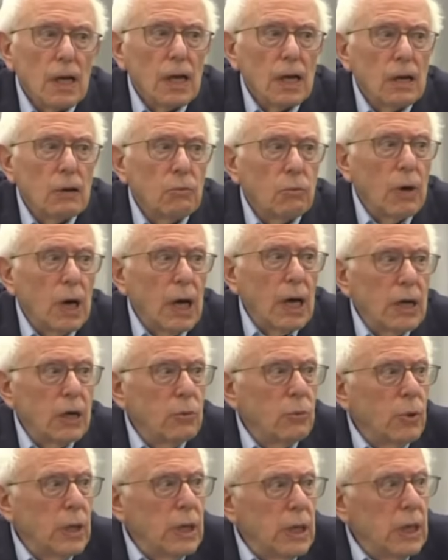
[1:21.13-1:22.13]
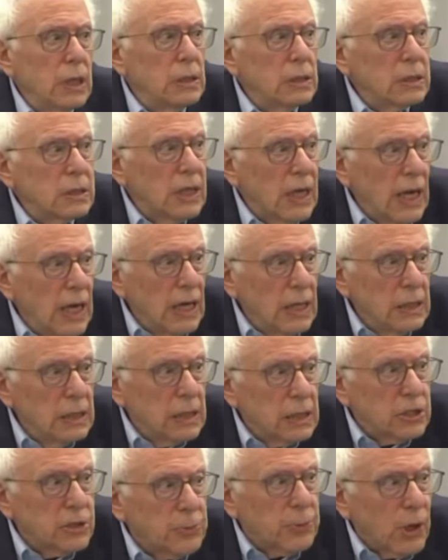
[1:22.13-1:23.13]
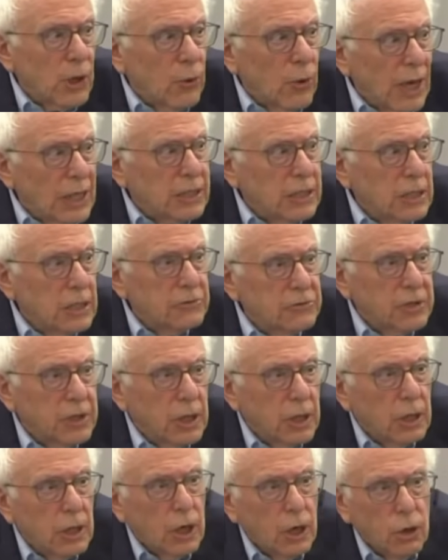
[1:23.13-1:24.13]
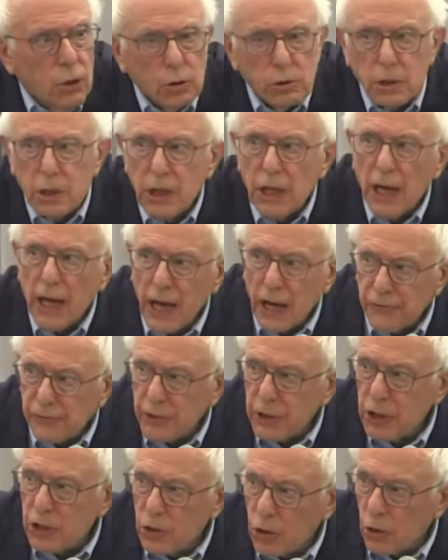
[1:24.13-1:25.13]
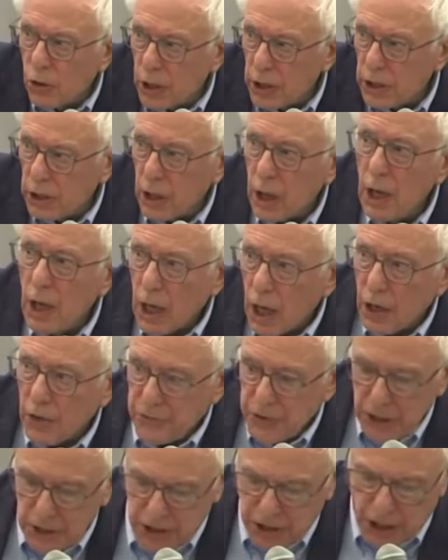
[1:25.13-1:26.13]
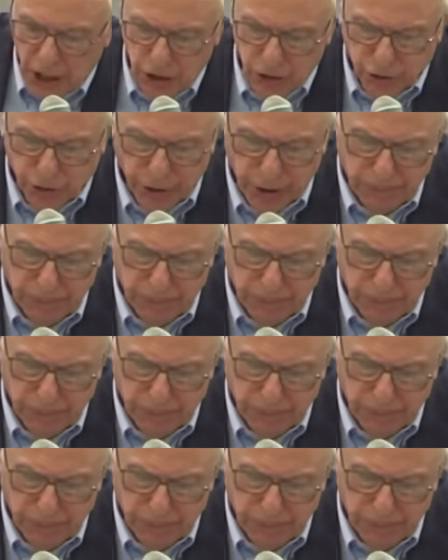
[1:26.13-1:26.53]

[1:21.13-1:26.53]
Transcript: Why do we intend as progressives to go to every corner of this country?